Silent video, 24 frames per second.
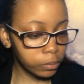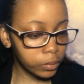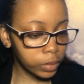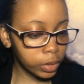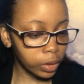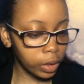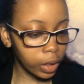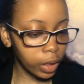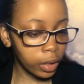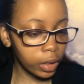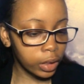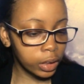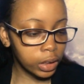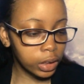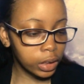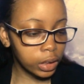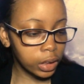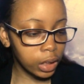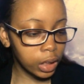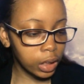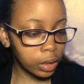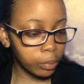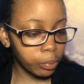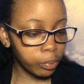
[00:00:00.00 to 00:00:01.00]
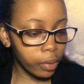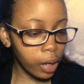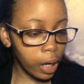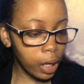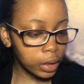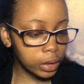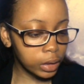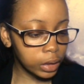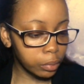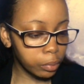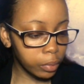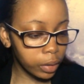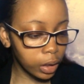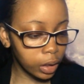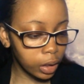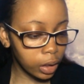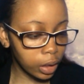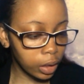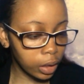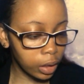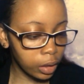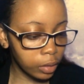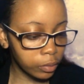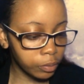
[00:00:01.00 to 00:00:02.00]
So yeah, this is
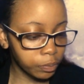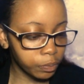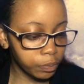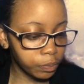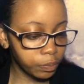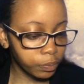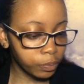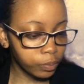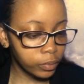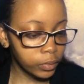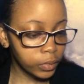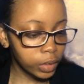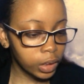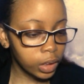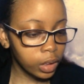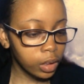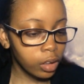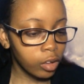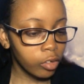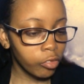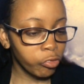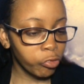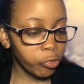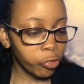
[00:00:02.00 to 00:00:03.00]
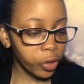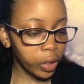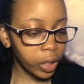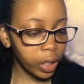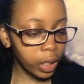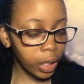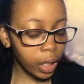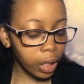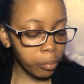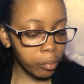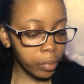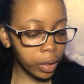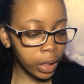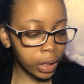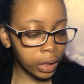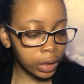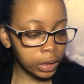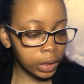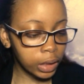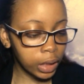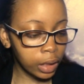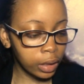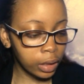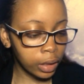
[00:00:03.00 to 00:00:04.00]
approximately 49
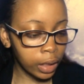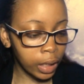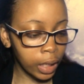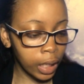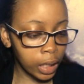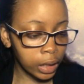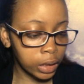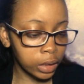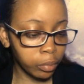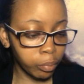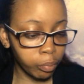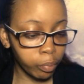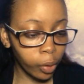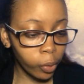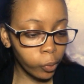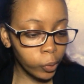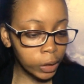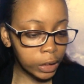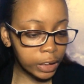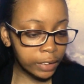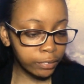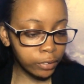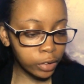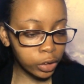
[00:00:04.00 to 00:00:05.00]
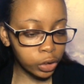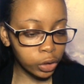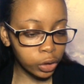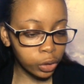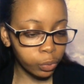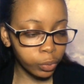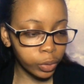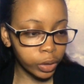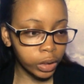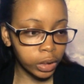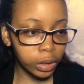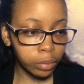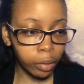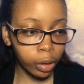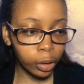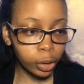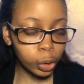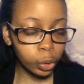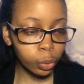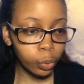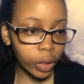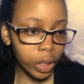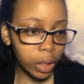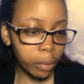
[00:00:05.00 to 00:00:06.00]
minutes, and then it has a bonus feature, which is
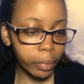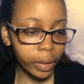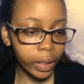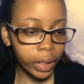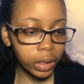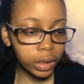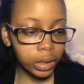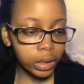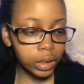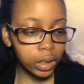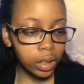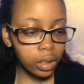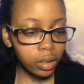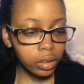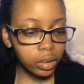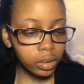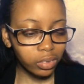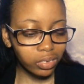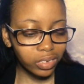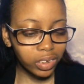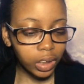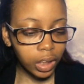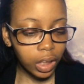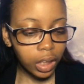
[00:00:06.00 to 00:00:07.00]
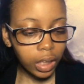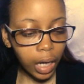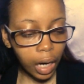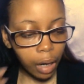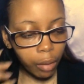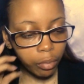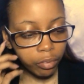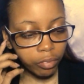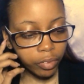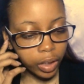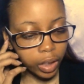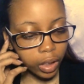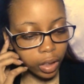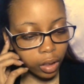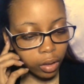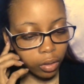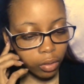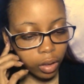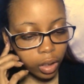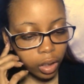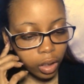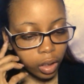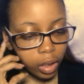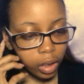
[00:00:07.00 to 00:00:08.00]
about 20 minutes. So it's a good hour
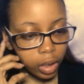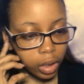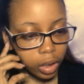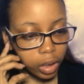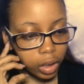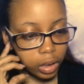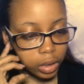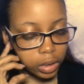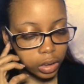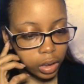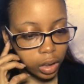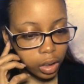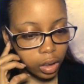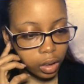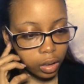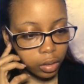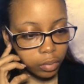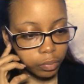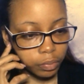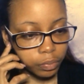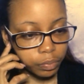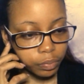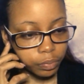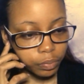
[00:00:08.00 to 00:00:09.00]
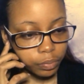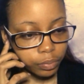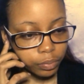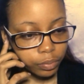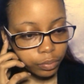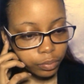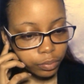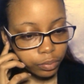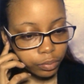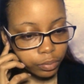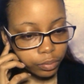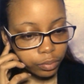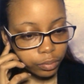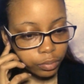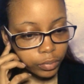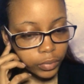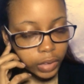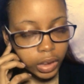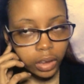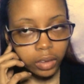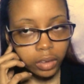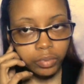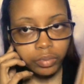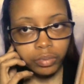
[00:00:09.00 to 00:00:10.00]
video, and
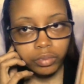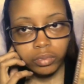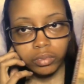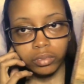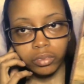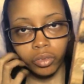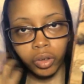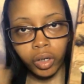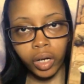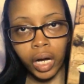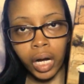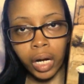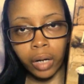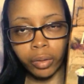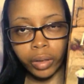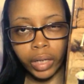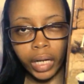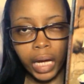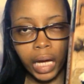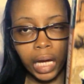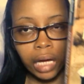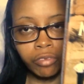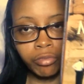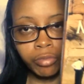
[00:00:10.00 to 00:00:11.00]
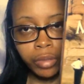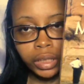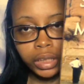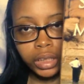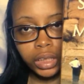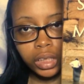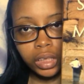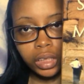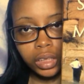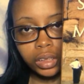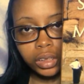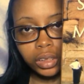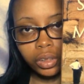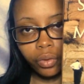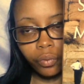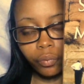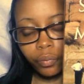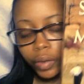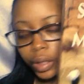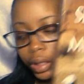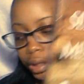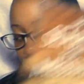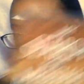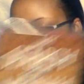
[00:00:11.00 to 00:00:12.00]
yeah, well, hour and a half basically. So
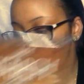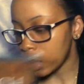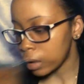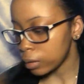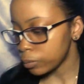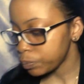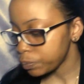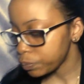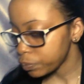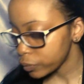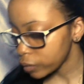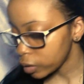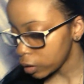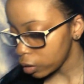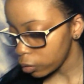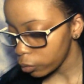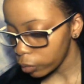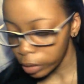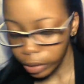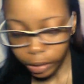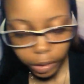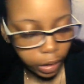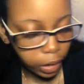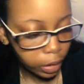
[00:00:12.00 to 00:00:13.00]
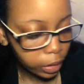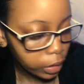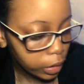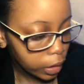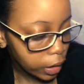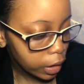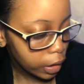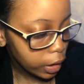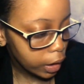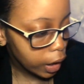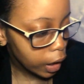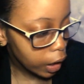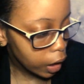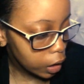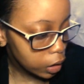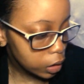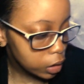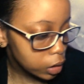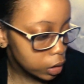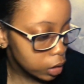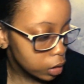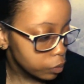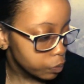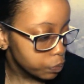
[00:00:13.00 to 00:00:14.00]
that's that. Can't wait to get into
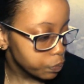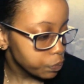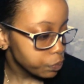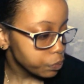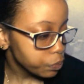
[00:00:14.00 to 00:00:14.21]
that.